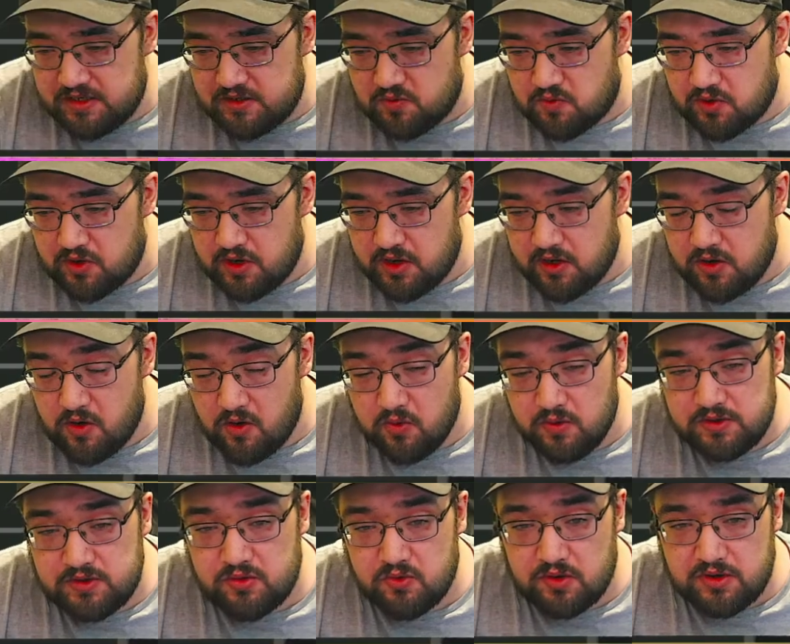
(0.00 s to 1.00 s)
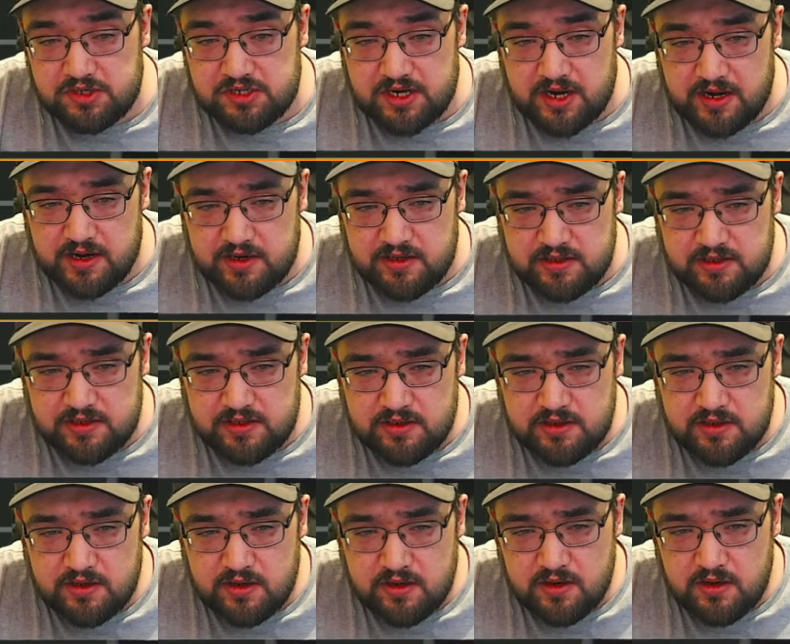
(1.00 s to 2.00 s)
we're going to go into our settings.
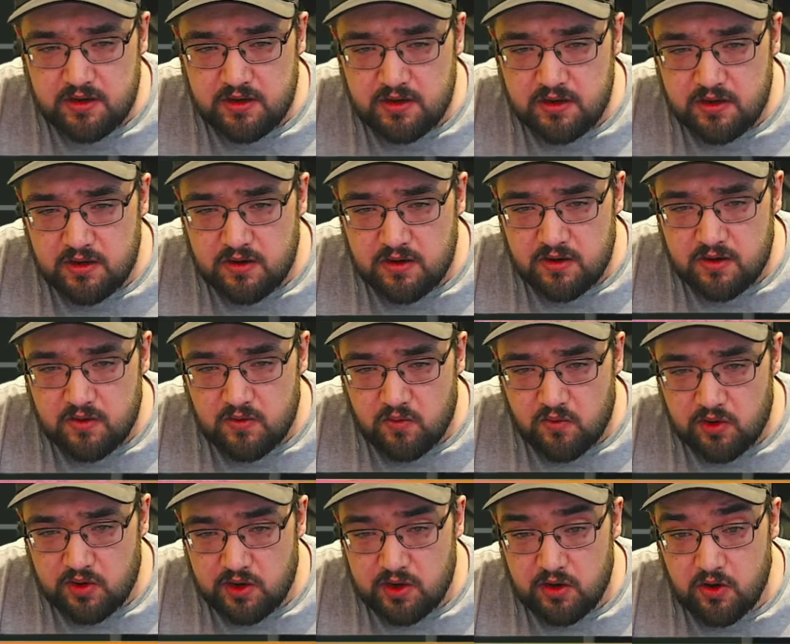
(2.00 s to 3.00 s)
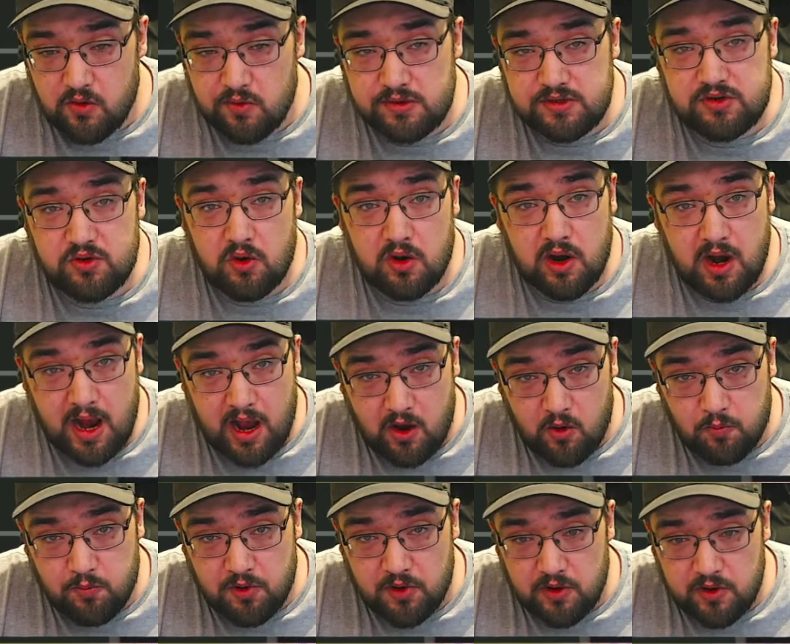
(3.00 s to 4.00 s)
We're going to go into our
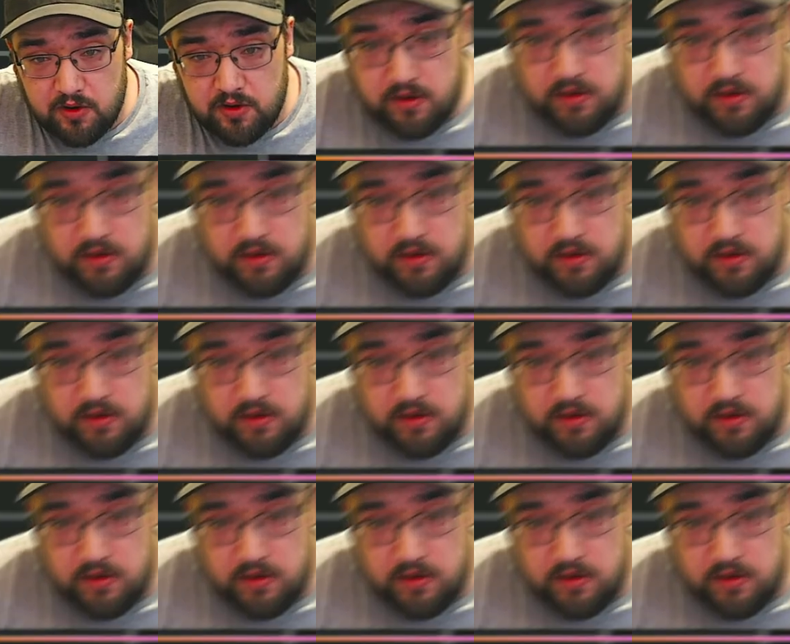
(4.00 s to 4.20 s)
output.